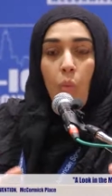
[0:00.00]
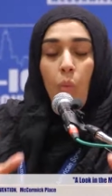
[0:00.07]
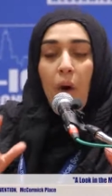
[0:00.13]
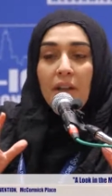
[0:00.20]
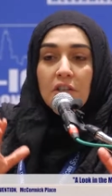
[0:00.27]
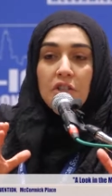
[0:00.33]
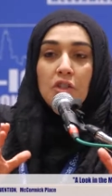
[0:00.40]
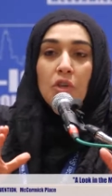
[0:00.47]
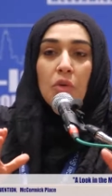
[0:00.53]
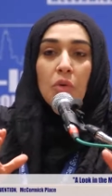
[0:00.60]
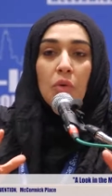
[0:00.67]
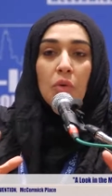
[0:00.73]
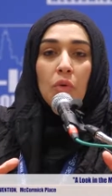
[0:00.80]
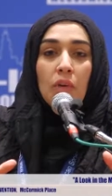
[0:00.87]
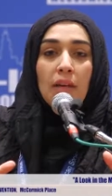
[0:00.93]
what
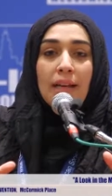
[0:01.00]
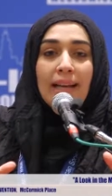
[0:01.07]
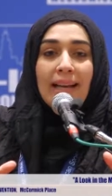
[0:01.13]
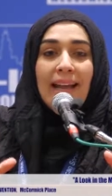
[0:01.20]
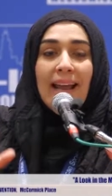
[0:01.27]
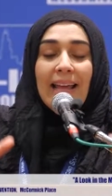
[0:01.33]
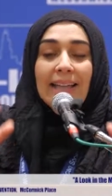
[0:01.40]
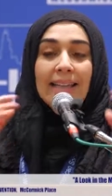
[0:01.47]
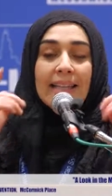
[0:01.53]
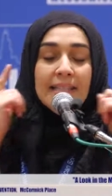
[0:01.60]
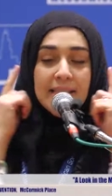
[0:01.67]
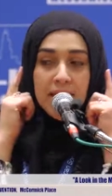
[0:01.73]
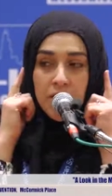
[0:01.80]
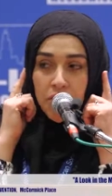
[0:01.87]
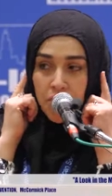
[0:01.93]
you
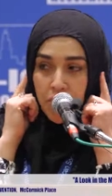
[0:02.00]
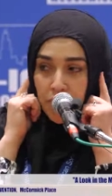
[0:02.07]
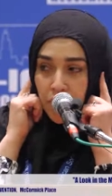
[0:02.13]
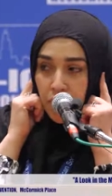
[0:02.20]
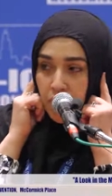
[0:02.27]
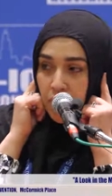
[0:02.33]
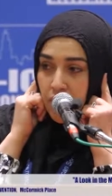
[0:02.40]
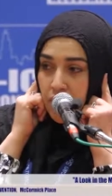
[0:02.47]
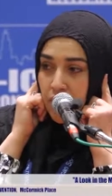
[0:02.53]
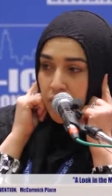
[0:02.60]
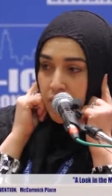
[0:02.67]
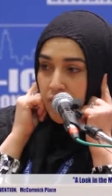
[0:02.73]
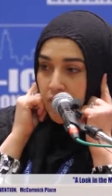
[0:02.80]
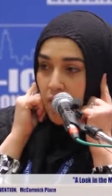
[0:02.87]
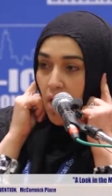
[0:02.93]
listen to,
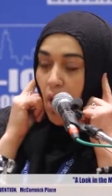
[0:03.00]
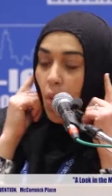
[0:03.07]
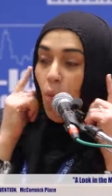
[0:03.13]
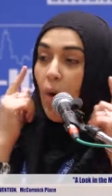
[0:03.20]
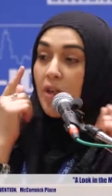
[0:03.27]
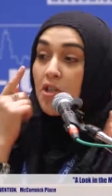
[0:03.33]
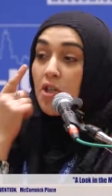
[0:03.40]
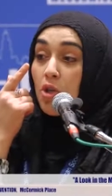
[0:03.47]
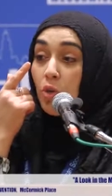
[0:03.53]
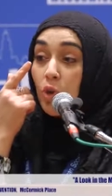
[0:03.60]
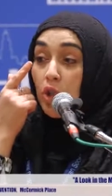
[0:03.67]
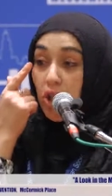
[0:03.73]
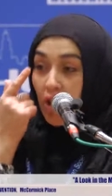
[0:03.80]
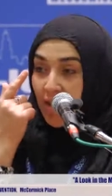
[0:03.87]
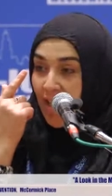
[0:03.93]
what you
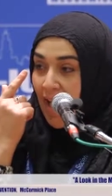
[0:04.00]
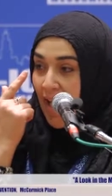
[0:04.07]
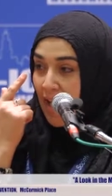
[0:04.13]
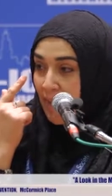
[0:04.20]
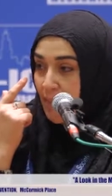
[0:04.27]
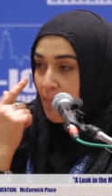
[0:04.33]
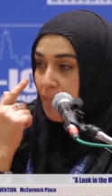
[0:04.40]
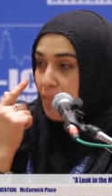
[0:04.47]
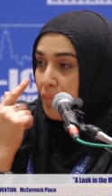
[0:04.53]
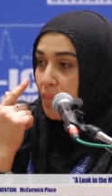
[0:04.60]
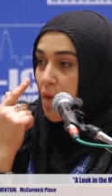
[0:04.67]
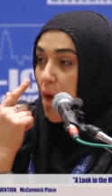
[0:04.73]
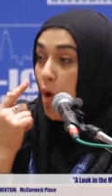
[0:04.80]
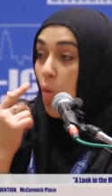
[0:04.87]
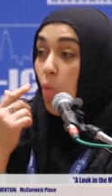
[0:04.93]
look at,
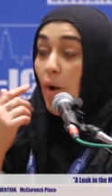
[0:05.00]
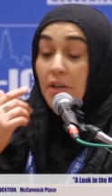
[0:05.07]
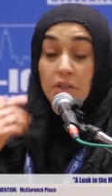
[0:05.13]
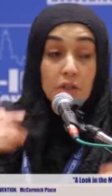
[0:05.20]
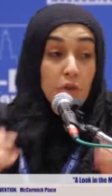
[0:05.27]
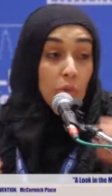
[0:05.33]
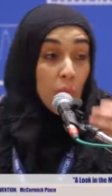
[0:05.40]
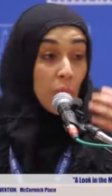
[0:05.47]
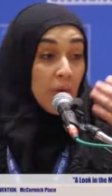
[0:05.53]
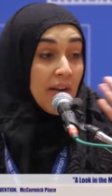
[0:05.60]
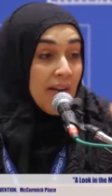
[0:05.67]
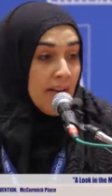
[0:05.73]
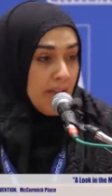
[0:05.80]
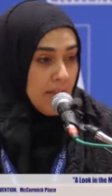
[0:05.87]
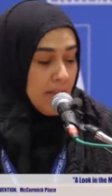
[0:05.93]
what you
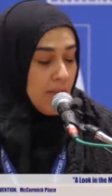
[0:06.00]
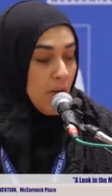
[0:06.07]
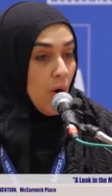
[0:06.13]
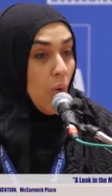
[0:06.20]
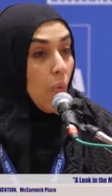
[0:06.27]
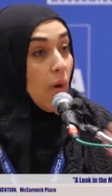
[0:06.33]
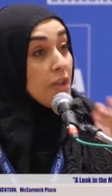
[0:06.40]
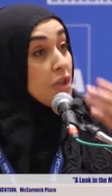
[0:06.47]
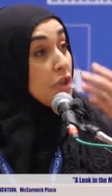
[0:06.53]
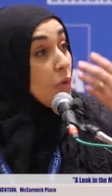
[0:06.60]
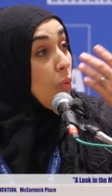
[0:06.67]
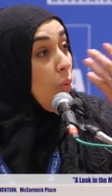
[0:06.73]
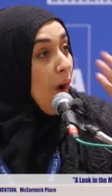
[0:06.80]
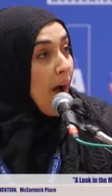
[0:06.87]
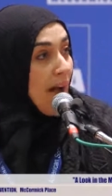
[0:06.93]
read, what you
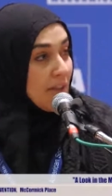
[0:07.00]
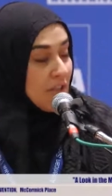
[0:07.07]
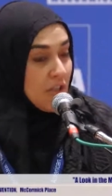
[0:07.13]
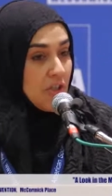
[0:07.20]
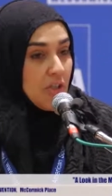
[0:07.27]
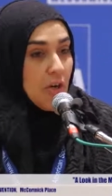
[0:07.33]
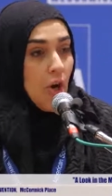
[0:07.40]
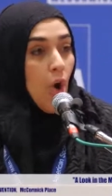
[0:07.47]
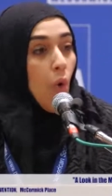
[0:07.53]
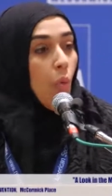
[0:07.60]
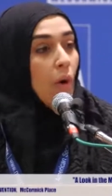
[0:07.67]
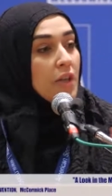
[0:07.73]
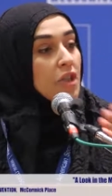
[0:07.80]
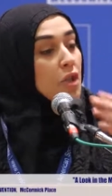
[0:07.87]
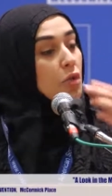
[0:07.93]
watch,
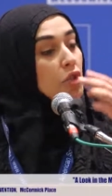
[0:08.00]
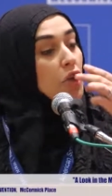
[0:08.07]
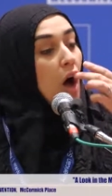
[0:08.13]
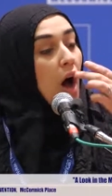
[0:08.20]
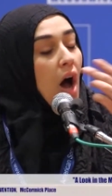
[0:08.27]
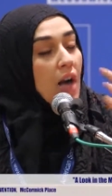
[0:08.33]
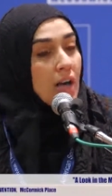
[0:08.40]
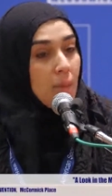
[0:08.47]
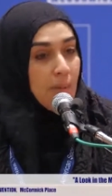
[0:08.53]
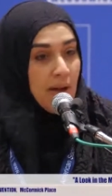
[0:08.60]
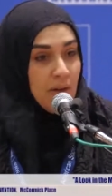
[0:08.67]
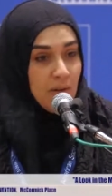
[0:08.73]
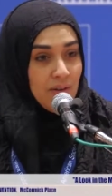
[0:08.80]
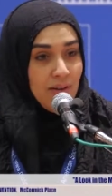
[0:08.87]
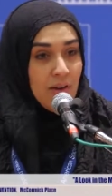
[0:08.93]
what you talk
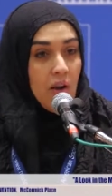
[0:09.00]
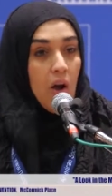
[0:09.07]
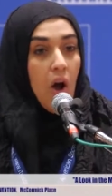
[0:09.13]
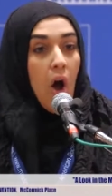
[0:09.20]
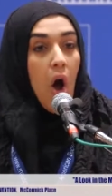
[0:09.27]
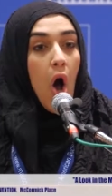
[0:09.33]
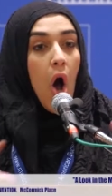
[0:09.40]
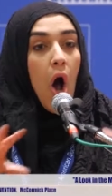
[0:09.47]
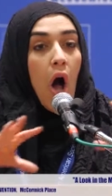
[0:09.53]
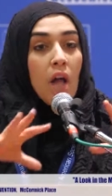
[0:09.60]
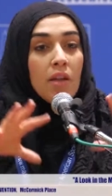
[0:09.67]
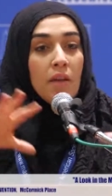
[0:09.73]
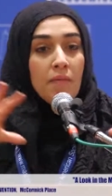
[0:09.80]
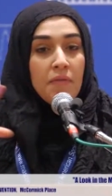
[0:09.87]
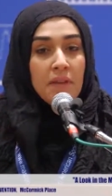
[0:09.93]
about,
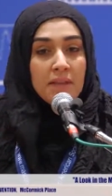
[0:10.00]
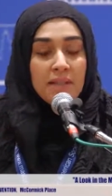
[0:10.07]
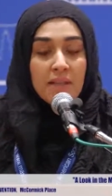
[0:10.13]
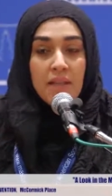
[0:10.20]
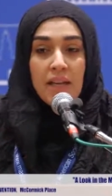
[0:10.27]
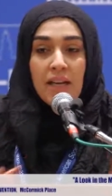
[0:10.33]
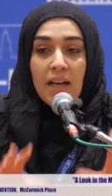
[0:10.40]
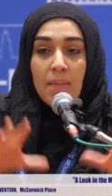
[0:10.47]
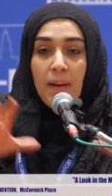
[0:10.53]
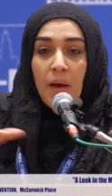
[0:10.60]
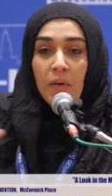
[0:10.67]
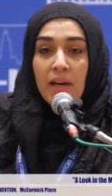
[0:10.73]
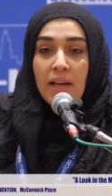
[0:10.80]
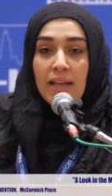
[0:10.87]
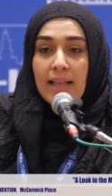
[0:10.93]
all of this, think
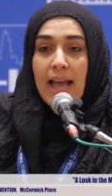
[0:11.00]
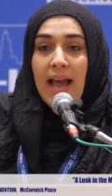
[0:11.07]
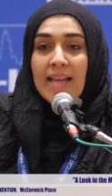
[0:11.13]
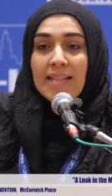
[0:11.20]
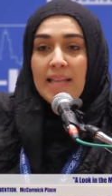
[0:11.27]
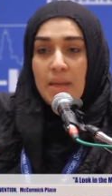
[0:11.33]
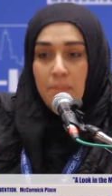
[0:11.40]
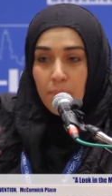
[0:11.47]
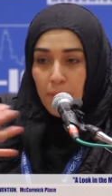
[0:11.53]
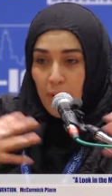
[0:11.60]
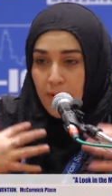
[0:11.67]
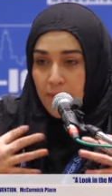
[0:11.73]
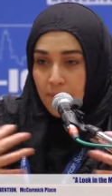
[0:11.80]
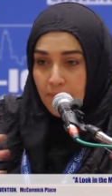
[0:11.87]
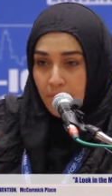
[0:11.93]
about it as input.